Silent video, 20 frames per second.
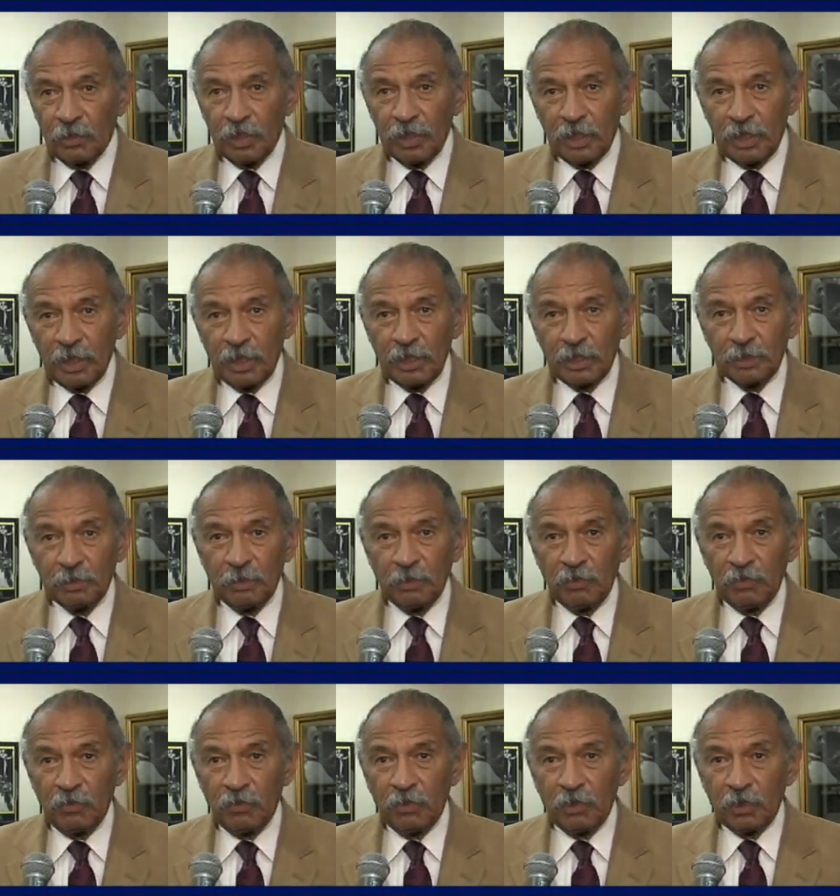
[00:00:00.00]
days
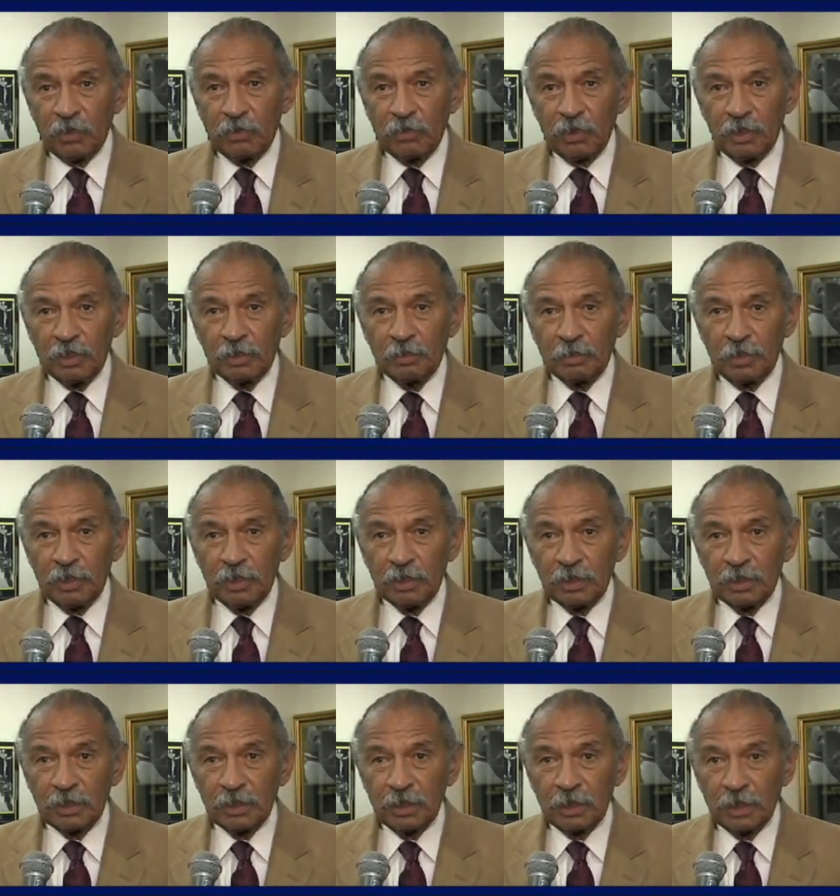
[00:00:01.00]
before
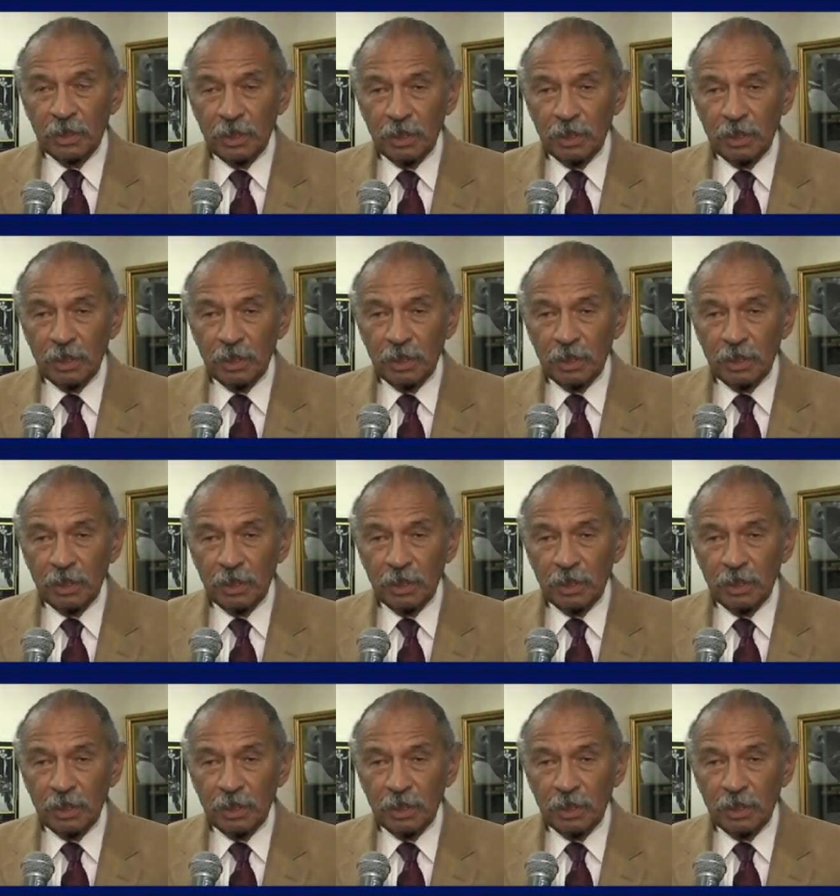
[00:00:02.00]
Christmas,